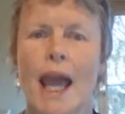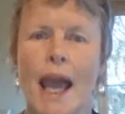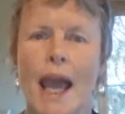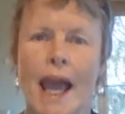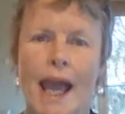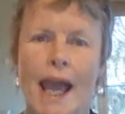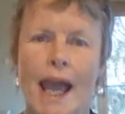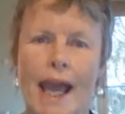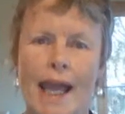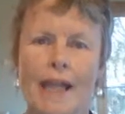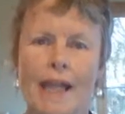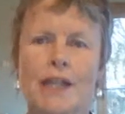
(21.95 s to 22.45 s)

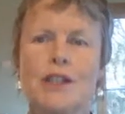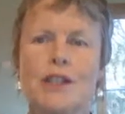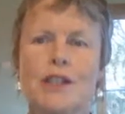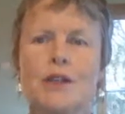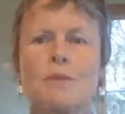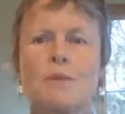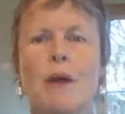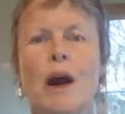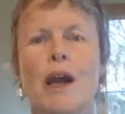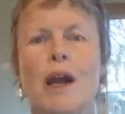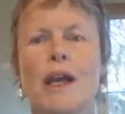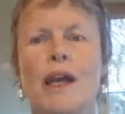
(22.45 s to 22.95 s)
and you
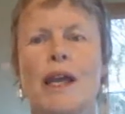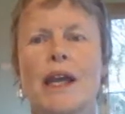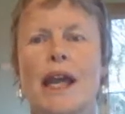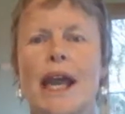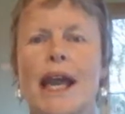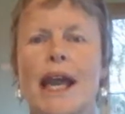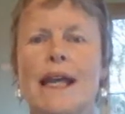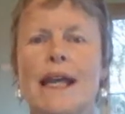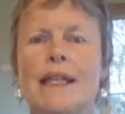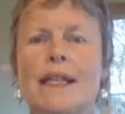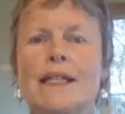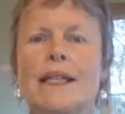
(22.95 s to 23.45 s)
might
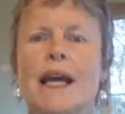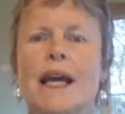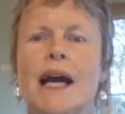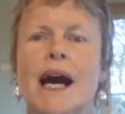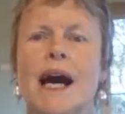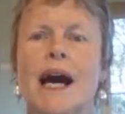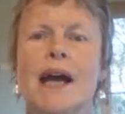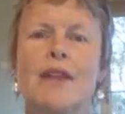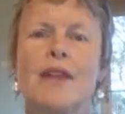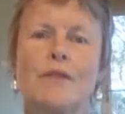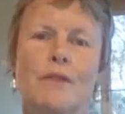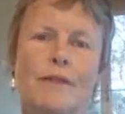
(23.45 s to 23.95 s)
get
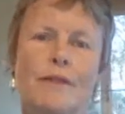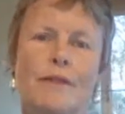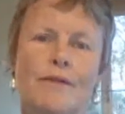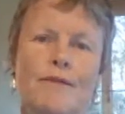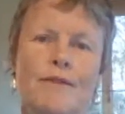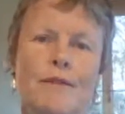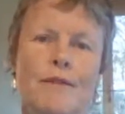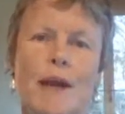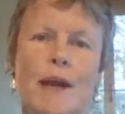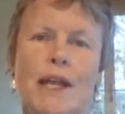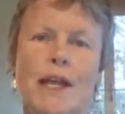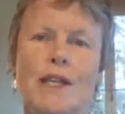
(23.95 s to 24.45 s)
other
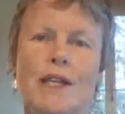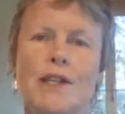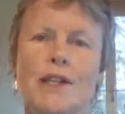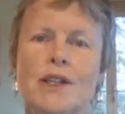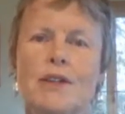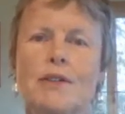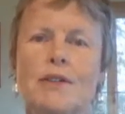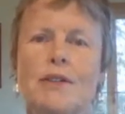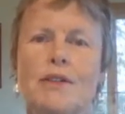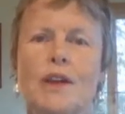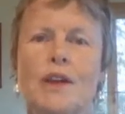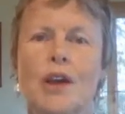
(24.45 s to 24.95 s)

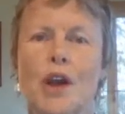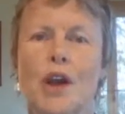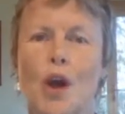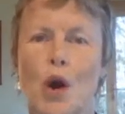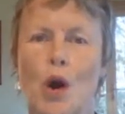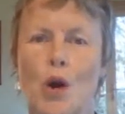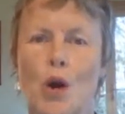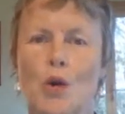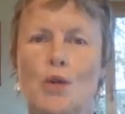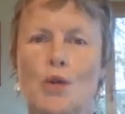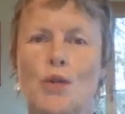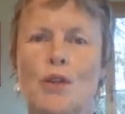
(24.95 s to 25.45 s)
information that
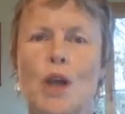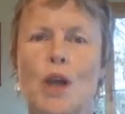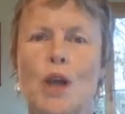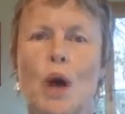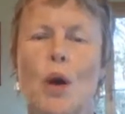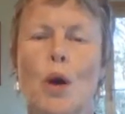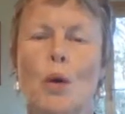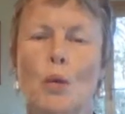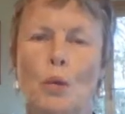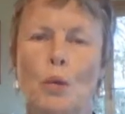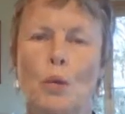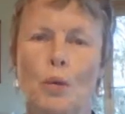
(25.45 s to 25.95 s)
goes
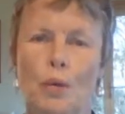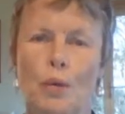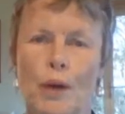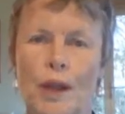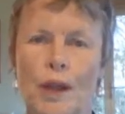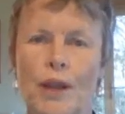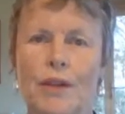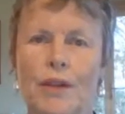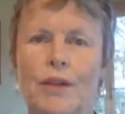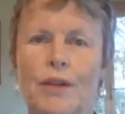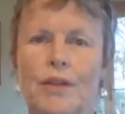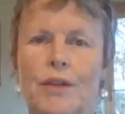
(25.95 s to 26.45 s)

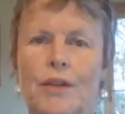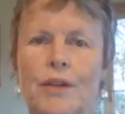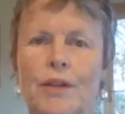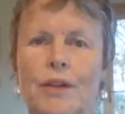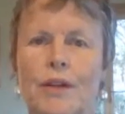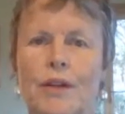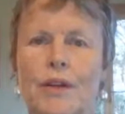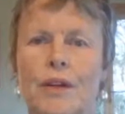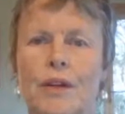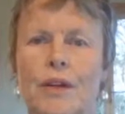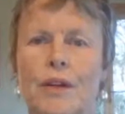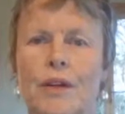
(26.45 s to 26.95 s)
with
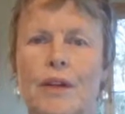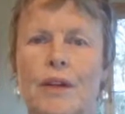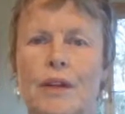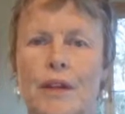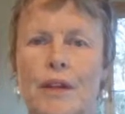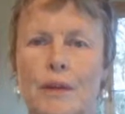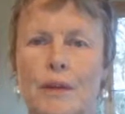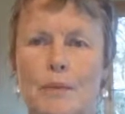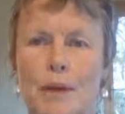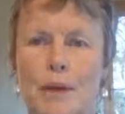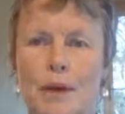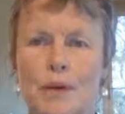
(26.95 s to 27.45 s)

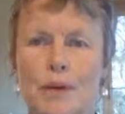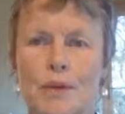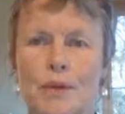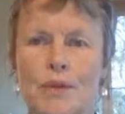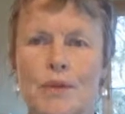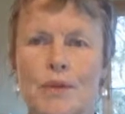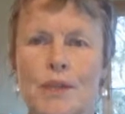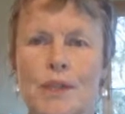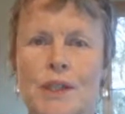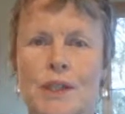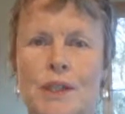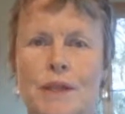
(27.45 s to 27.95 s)
the
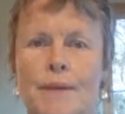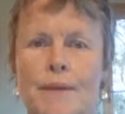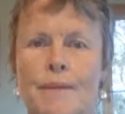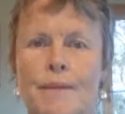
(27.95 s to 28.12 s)
bills.